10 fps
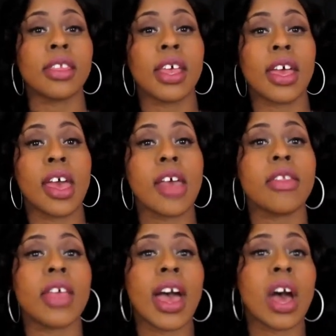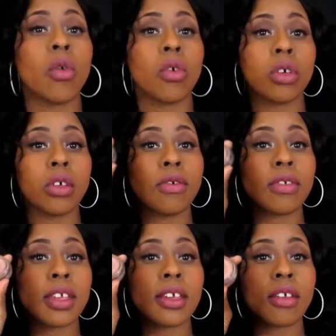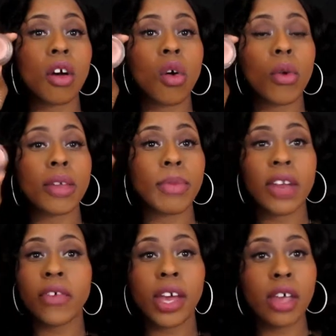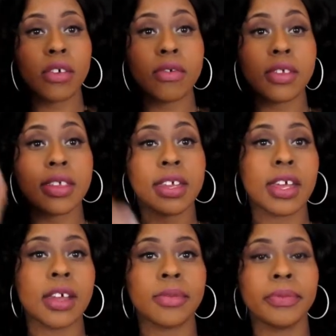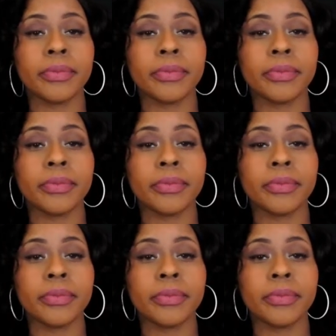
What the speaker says: then I will use this always. Matter of fact, I use this today.